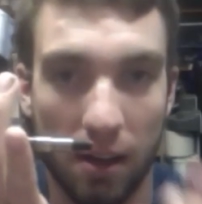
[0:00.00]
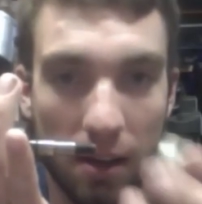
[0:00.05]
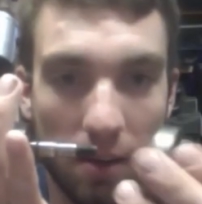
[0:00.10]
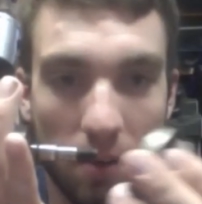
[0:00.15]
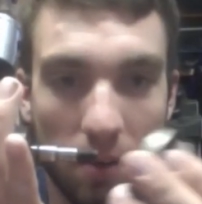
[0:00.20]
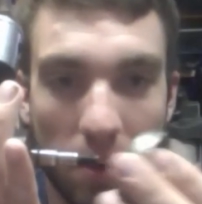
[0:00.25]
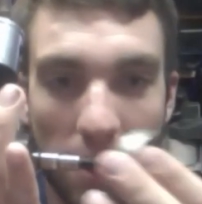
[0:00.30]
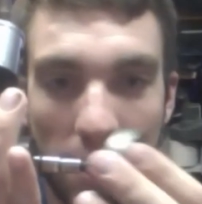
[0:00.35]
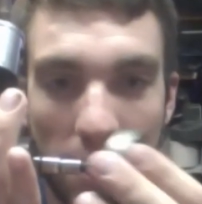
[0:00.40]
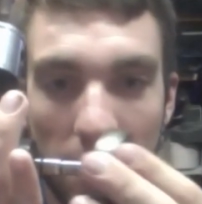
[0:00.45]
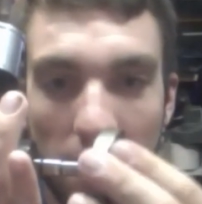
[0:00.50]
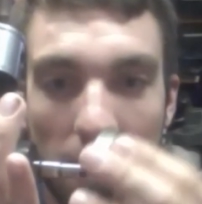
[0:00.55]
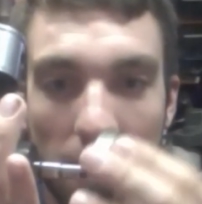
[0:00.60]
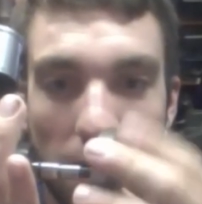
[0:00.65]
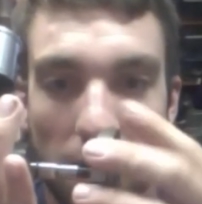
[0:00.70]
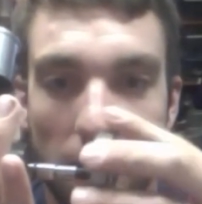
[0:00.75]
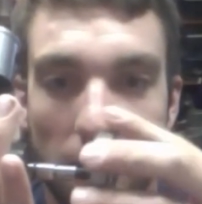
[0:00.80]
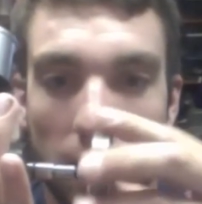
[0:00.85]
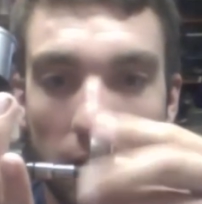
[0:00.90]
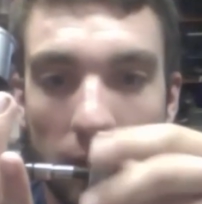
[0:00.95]
right
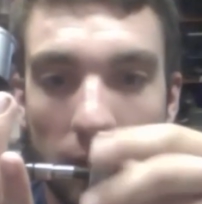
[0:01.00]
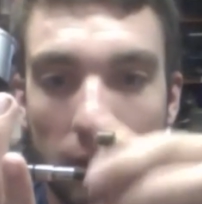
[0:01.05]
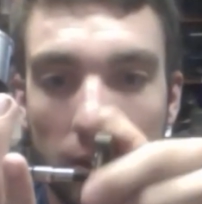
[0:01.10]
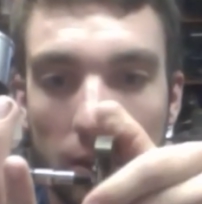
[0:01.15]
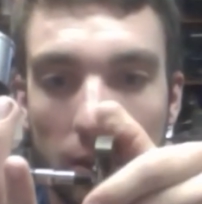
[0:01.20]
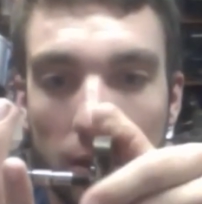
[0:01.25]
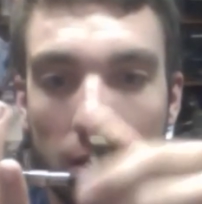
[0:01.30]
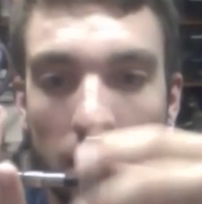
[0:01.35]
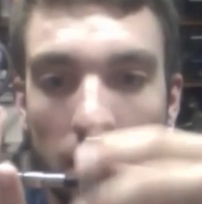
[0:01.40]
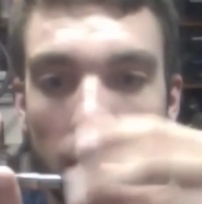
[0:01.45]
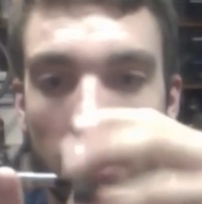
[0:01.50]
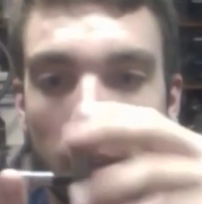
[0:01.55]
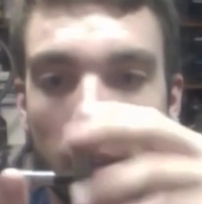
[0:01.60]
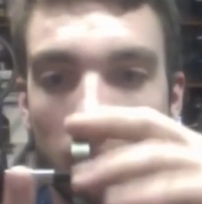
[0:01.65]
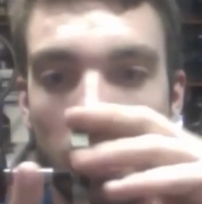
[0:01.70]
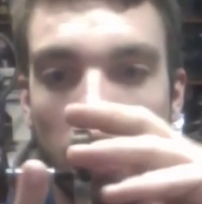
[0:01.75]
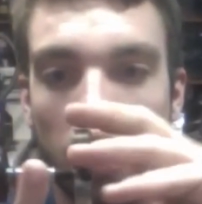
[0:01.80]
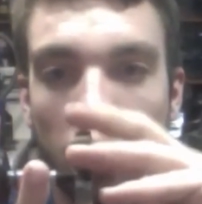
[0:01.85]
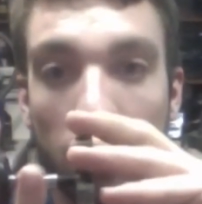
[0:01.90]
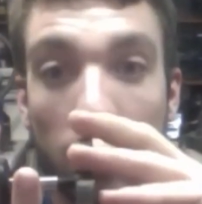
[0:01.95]
here.
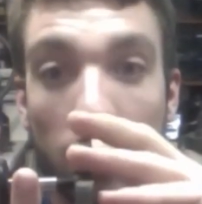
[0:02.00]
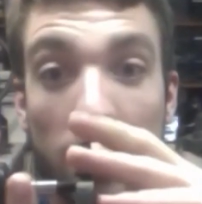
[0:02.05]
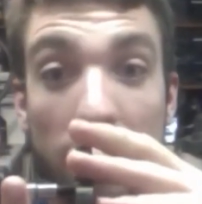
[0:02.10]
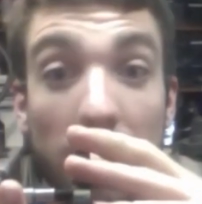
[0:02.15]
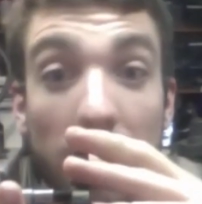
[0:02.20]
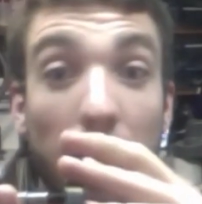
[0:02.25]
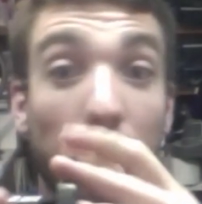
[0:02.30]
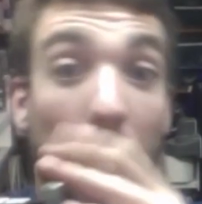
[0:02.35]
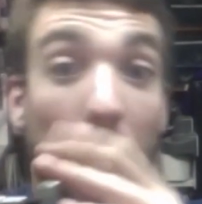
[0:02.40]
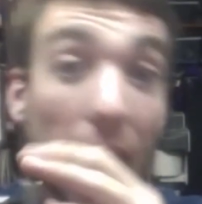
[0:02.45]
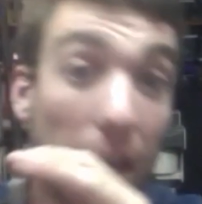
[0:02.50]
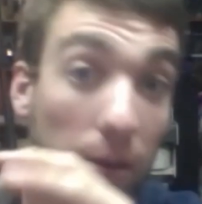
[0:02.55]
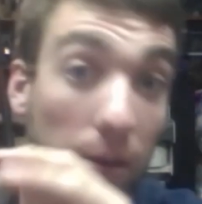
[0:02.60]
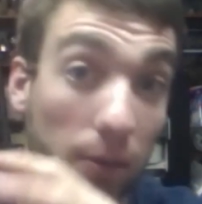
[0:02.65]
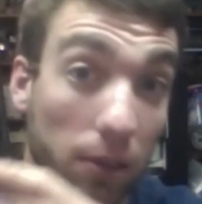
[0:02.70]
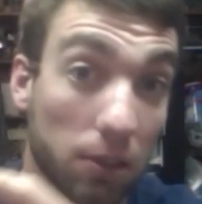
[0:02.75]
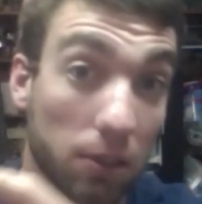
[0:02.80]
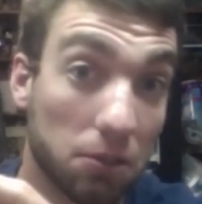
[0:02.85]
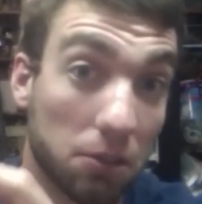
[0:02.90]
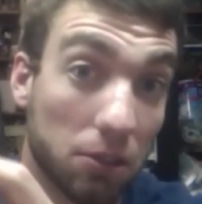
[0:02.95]
Threads on
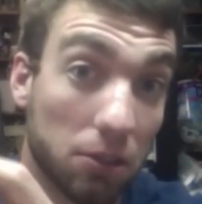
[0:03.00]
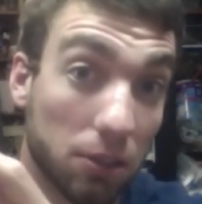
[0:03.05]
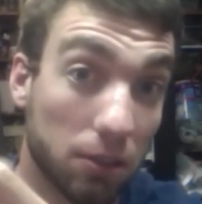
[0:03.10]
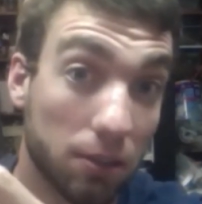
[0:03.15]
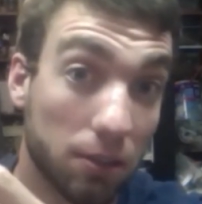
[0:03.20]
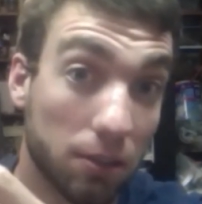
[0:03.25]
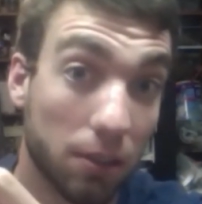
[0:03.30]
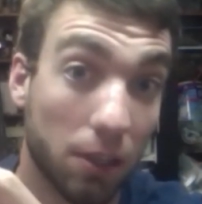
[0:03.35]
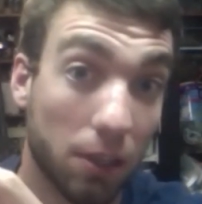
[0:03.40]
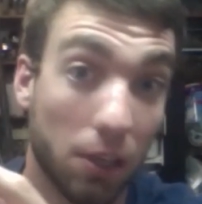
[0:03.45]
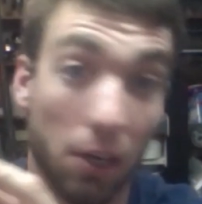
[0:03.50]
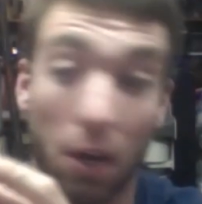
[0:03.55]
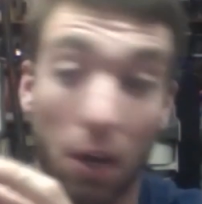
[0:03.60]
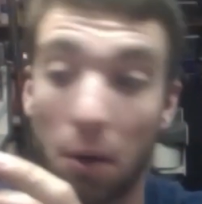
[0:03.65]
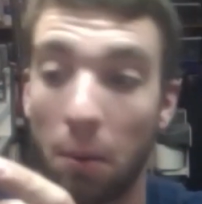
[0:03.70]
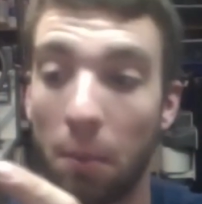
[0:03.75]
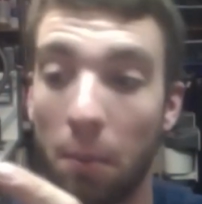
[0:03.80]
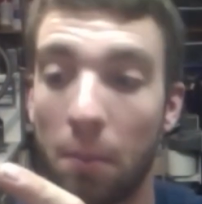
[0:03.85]
backwards, just so you know.